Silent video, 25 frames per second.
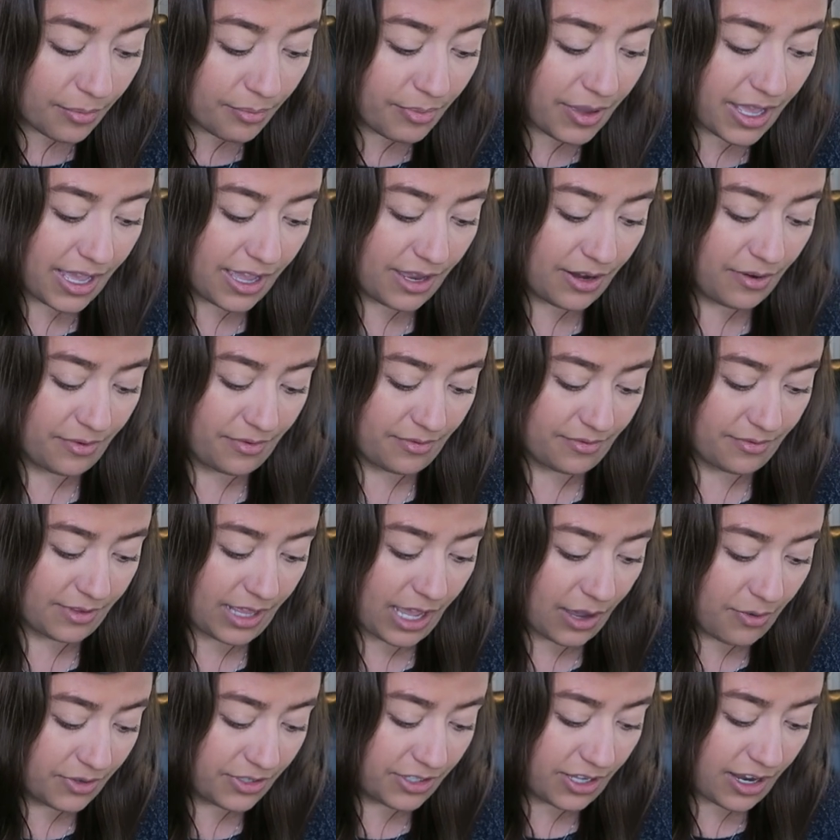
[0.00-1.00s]
But
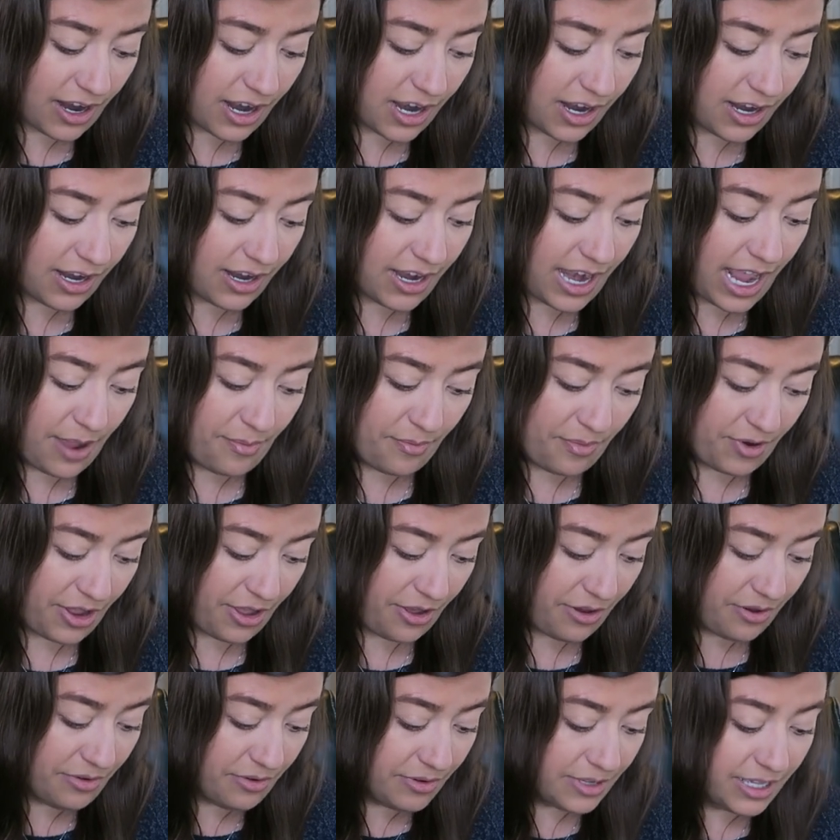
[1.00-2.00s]
that was our
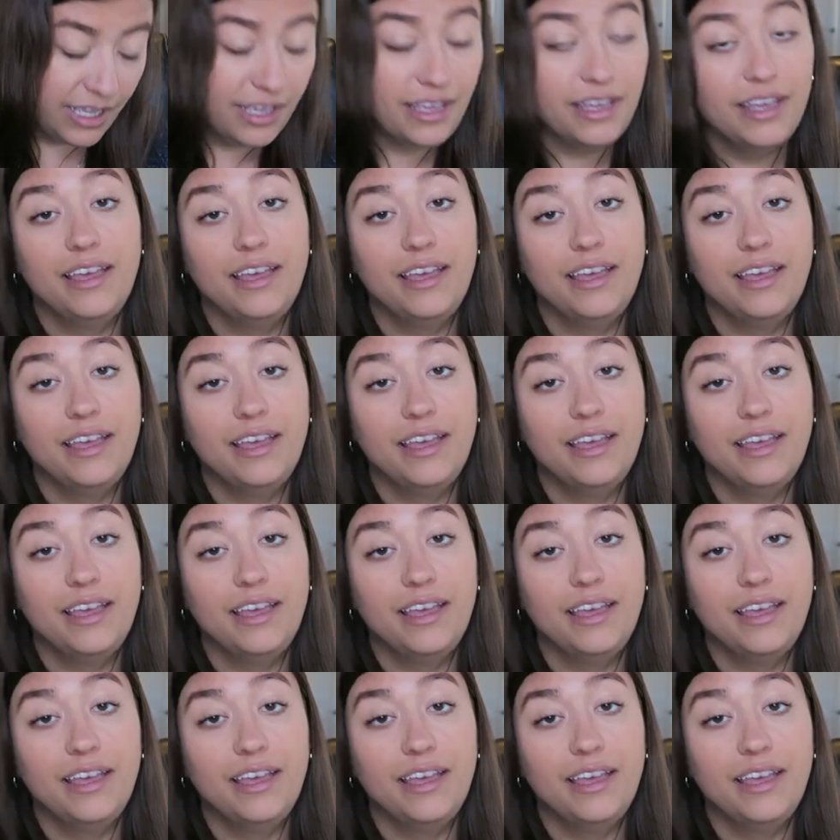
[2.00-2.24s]
embryo.